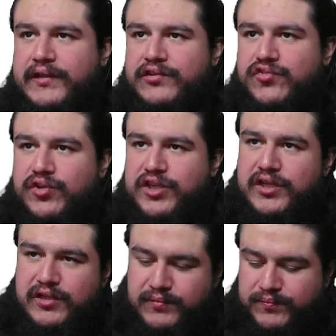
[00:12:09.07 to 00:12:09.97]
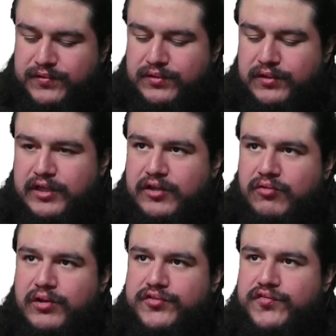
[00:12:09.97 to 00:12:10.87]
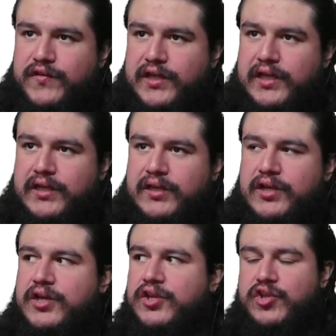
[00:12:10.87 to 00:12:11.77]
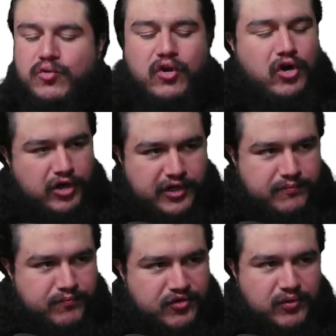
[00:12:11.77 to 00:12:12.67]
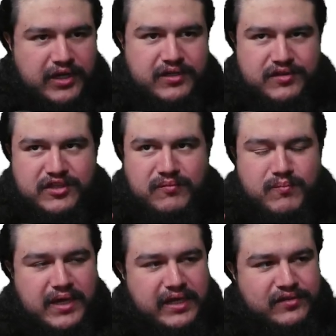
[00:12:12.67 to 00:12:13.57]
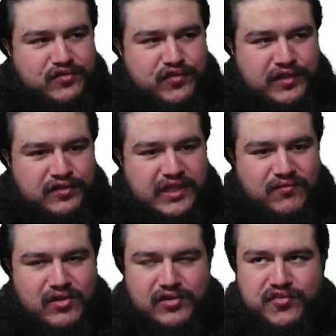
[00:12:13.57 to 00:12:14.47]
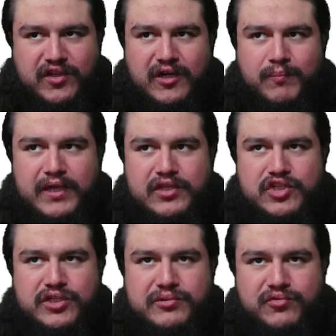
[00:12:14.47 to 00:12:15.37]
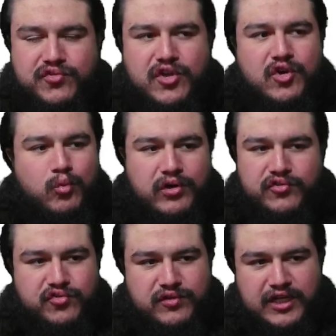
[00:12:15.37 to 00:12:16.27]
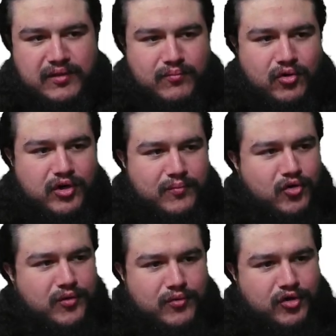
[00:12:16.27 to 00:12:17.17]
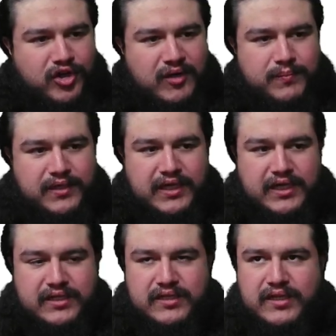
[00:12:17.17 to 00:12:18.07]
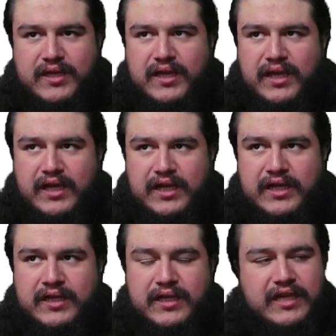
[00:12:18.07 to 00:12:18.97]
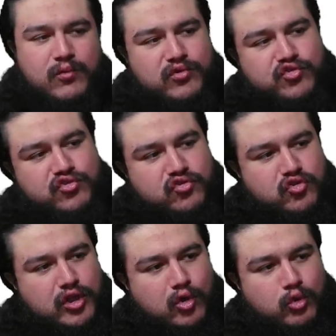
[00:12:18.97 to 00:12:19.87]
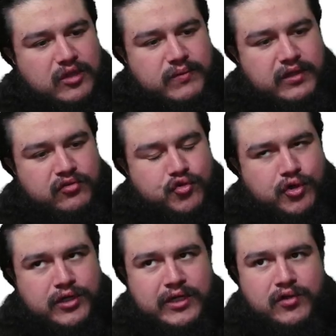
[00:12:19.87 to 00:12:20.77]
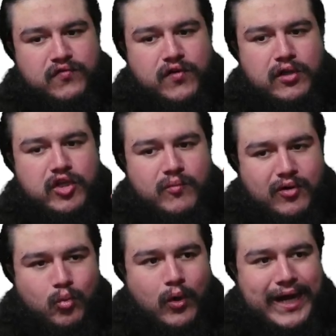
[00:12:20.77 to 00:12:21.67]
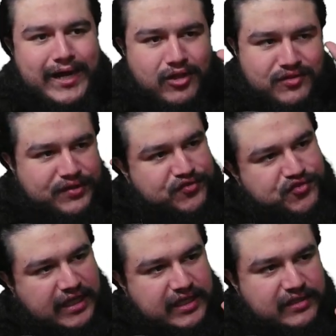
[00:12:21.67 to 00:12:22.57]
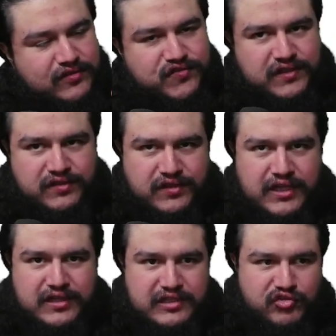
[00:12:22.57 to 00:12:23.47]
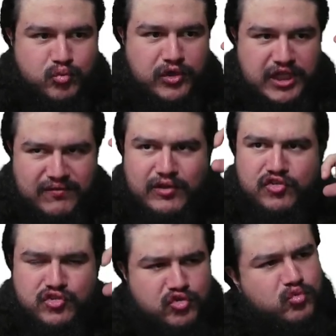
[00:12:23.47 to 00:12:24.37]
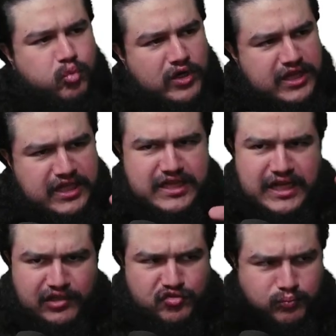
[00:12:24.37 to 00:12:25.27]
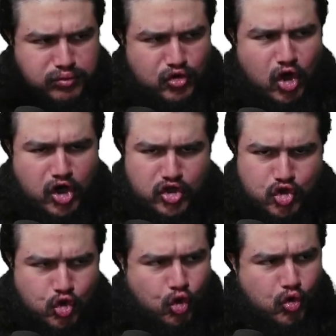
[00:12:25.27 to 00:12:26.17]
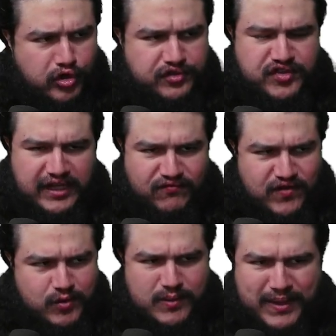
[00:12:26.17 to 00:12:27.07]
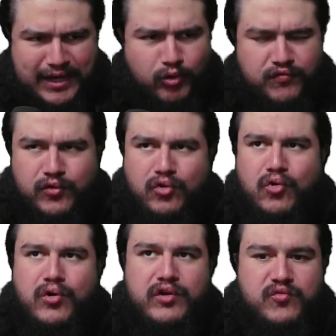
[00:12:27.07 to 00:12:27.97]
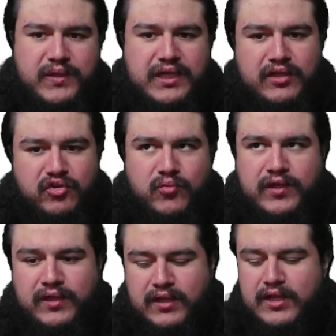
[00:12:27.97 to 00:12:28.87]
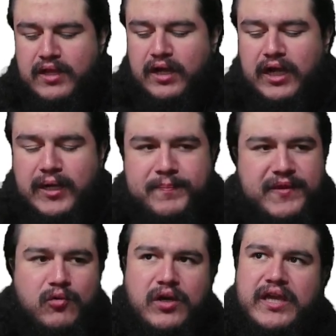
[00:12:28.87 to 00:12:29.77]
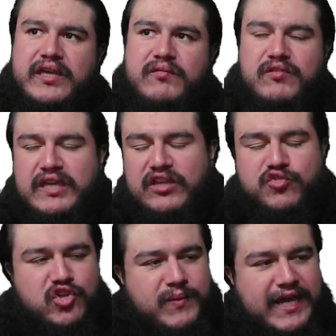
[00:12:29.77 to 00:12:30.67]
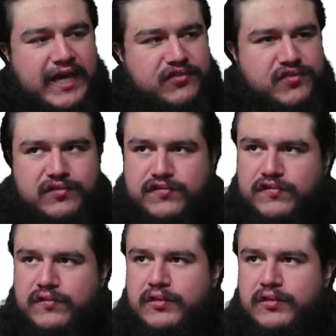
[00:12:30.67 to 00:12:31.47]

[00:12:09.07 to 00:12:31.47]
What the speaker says: So here, a crossfade, you heard it, right? The main synth giving us the arpeggios was getting more and more and more complicated, and it was slowly being turned down in volume, while the second synth, this one giving us those really nice block chords, like very powerful chords doing what I guess could be accents.